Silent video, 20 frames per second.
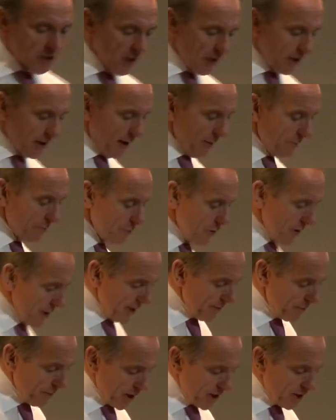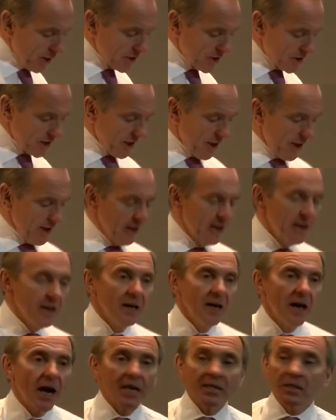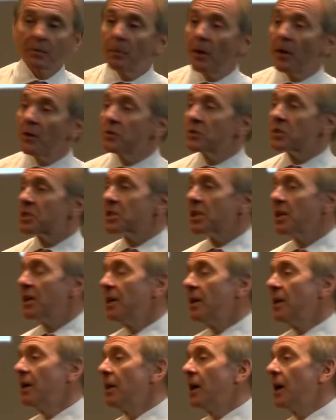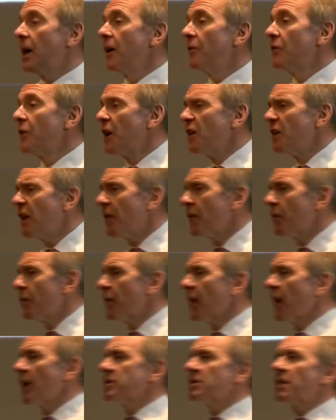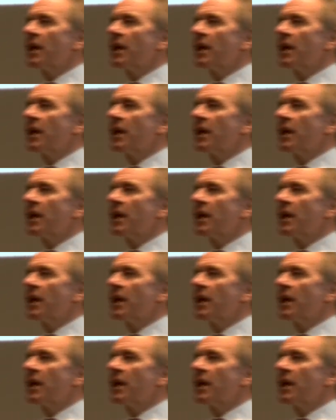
shut up, really, because I suppose the only other thing I'll